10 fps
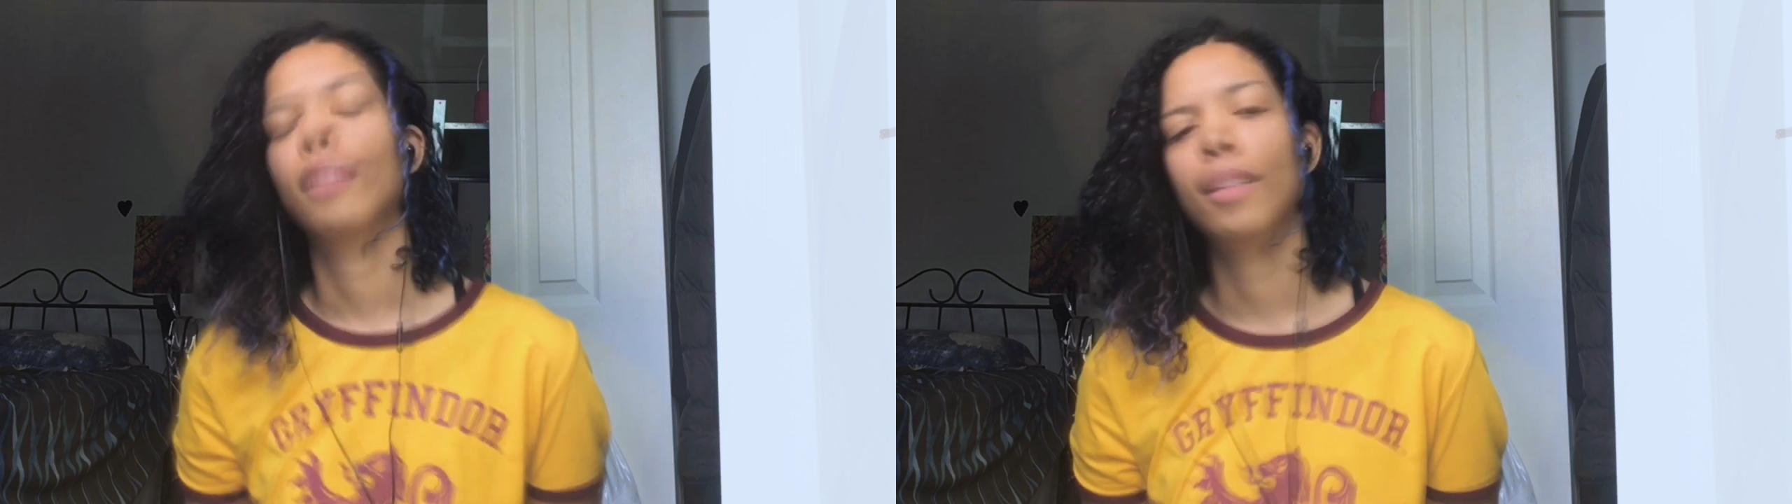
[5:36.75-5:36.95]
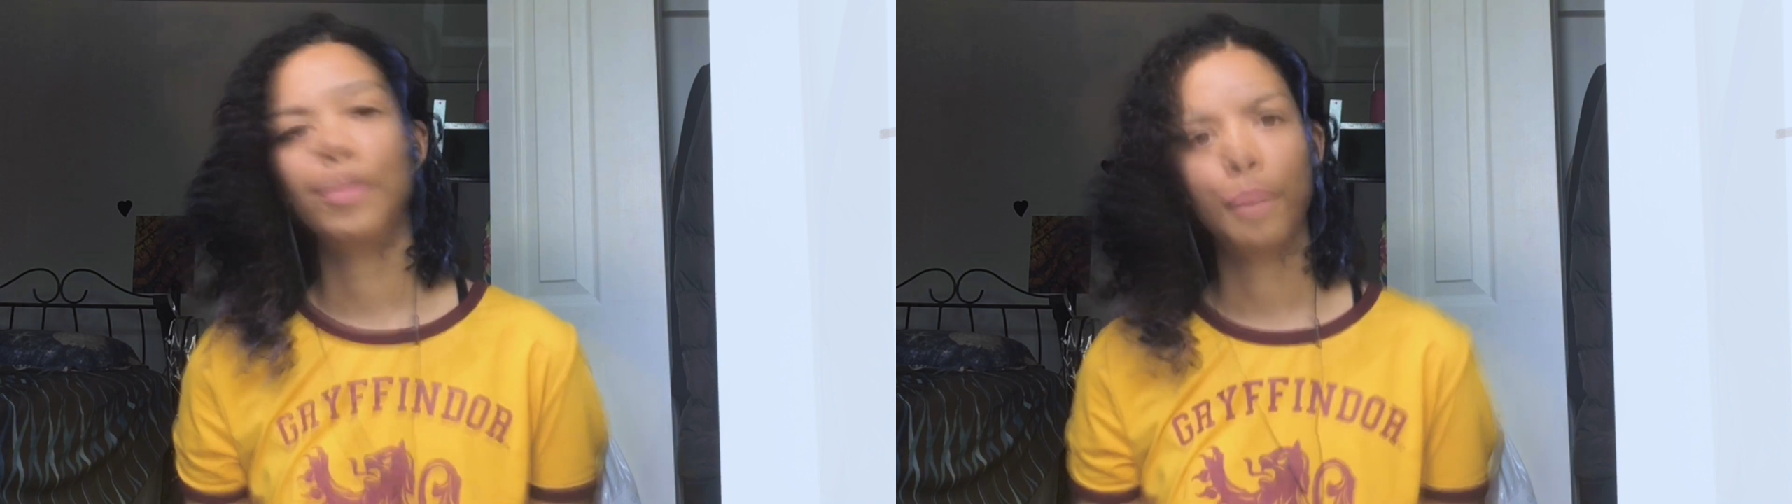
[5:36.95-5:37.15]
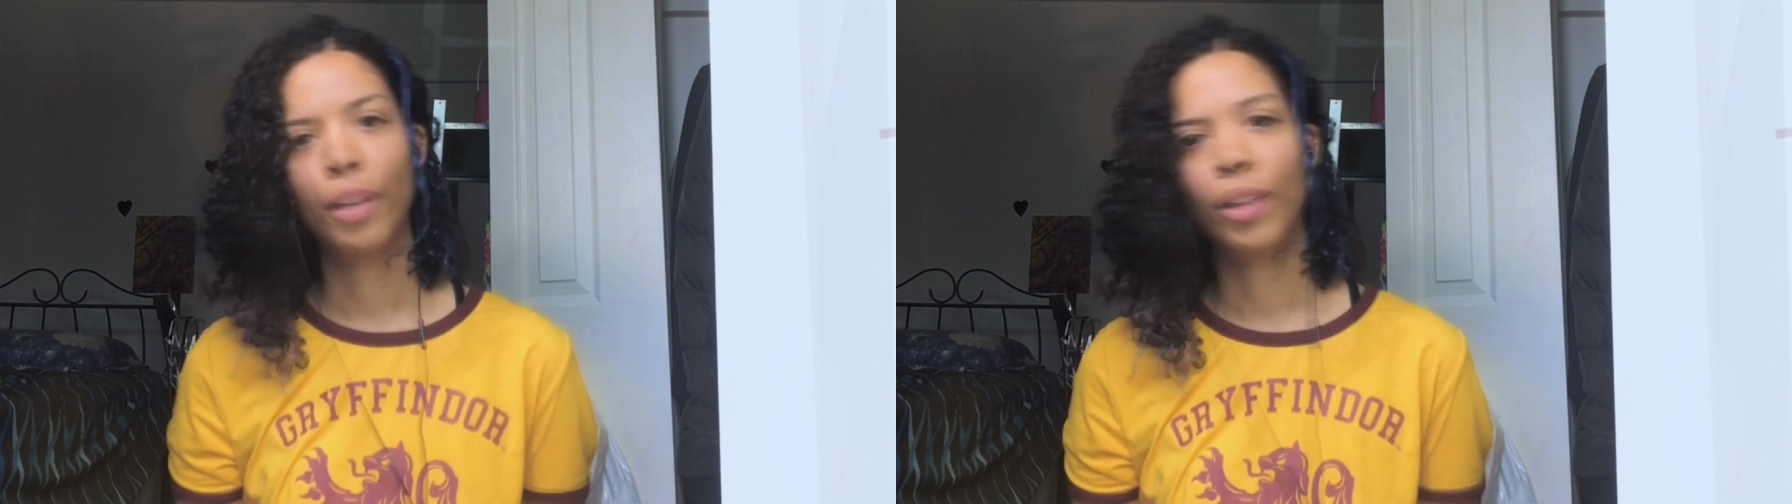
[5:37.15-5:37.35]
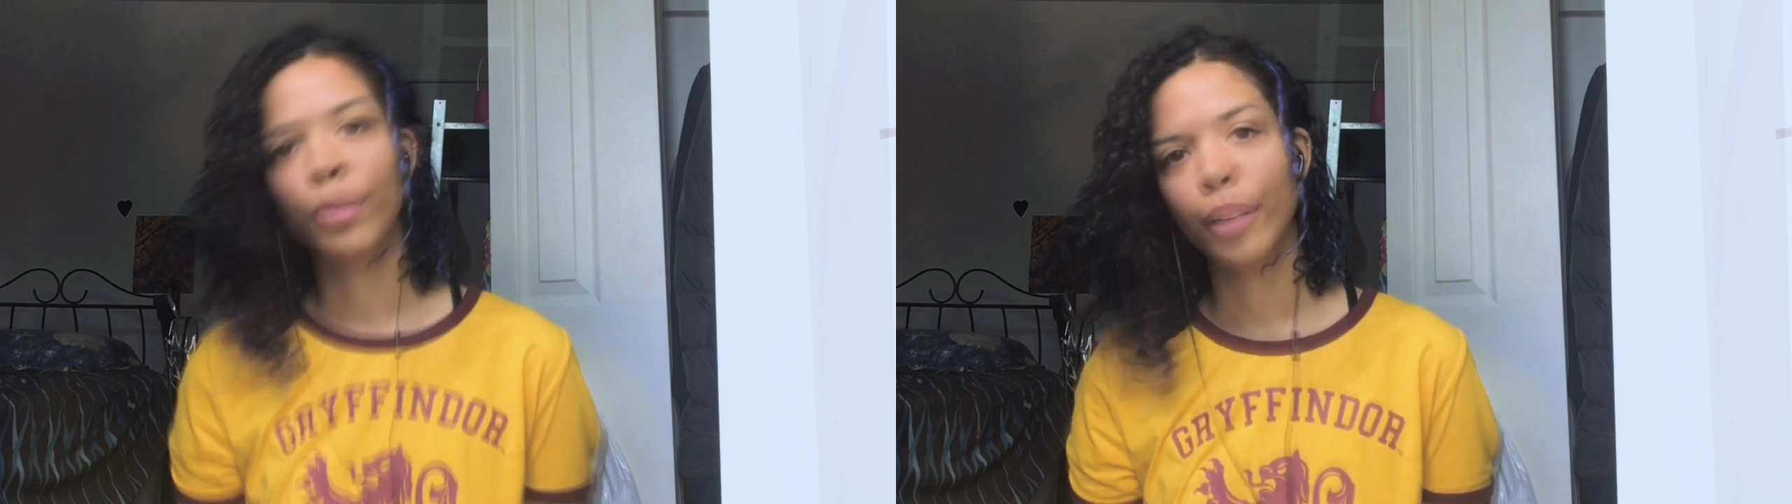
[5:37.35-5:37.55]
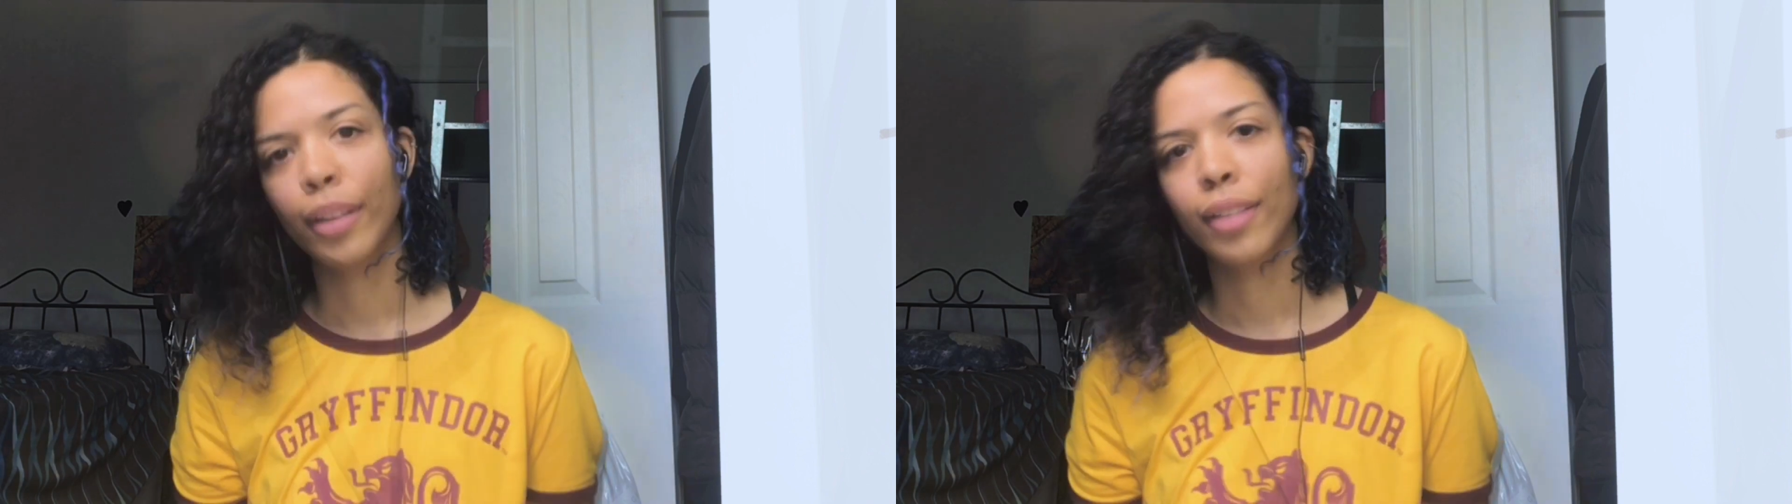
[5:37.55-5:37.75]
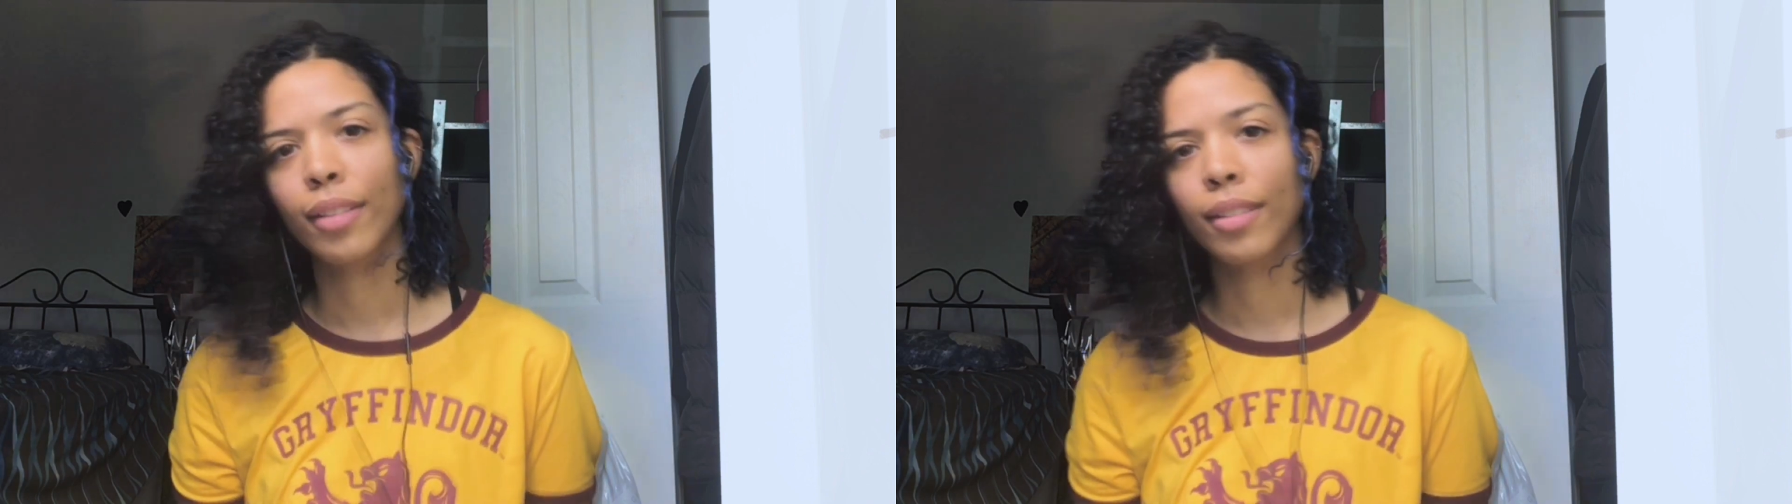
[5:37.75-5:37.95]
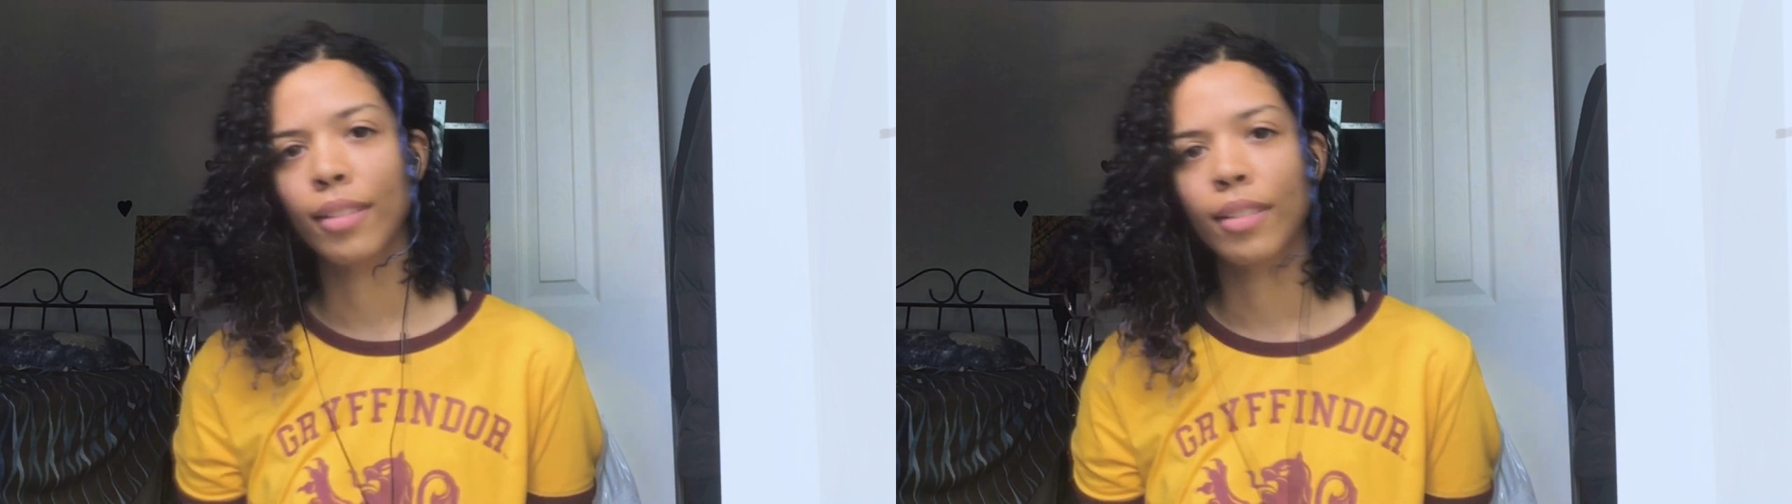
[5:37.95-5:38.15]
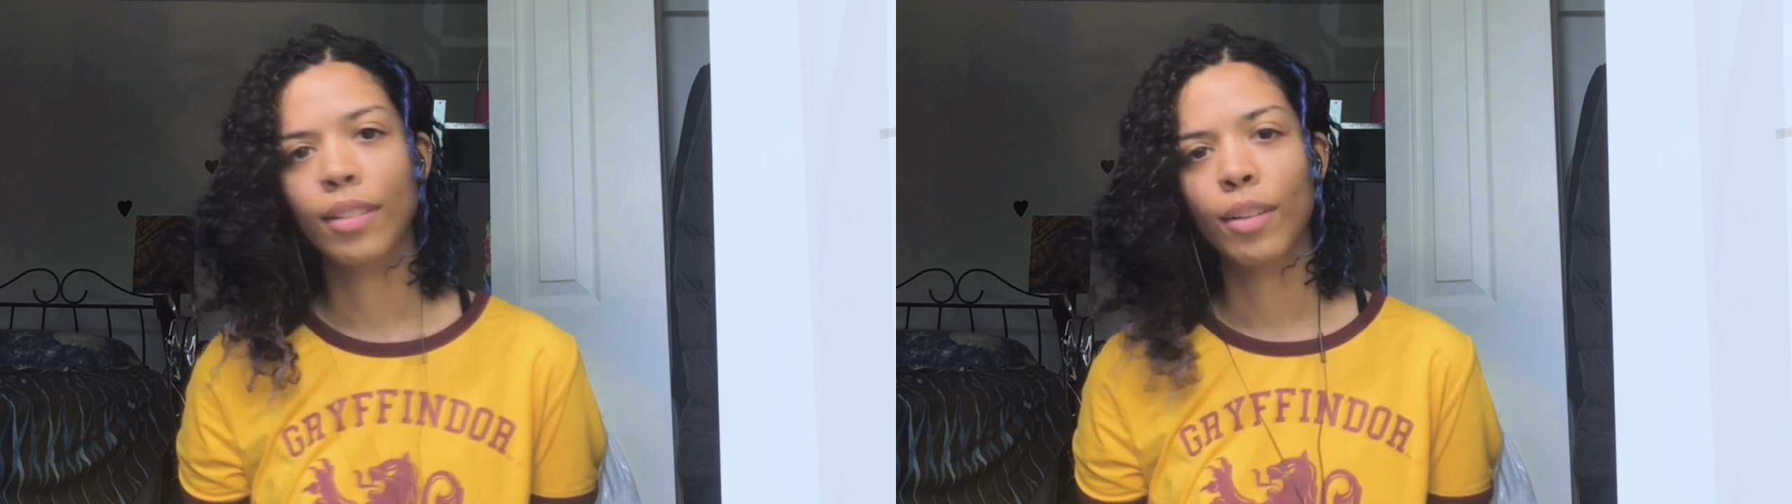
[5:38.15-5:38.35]
it's beyond
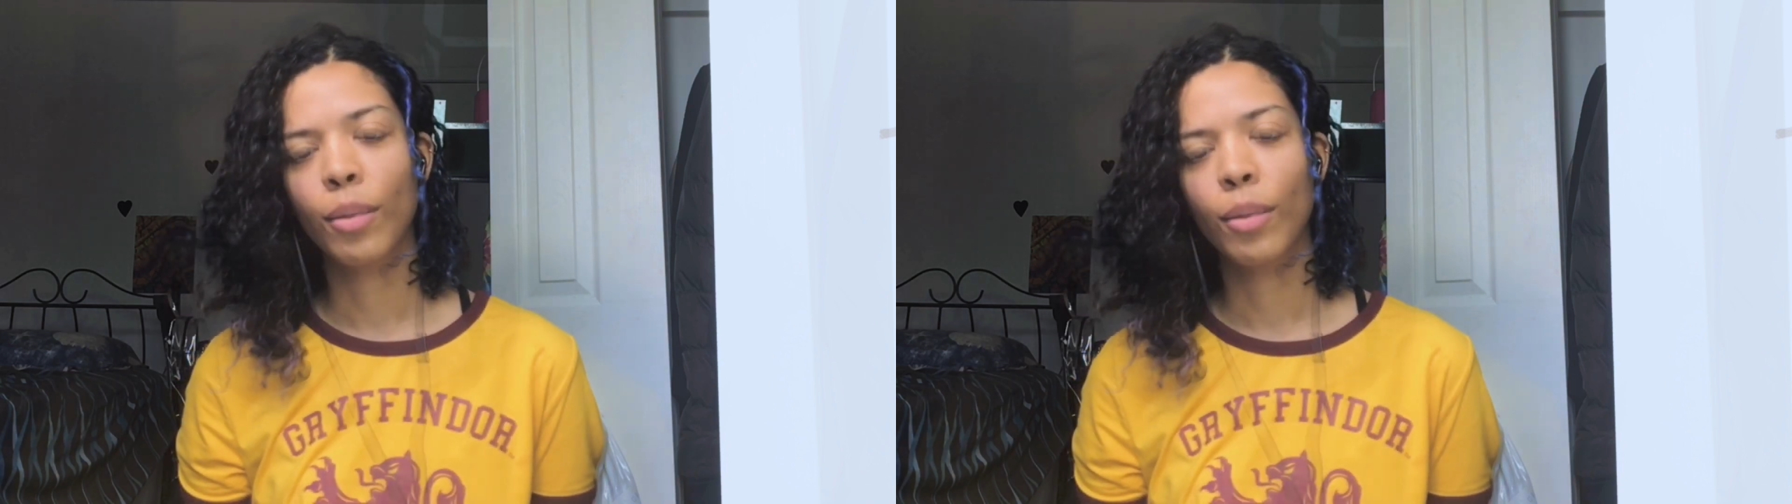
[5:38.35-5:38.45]
race?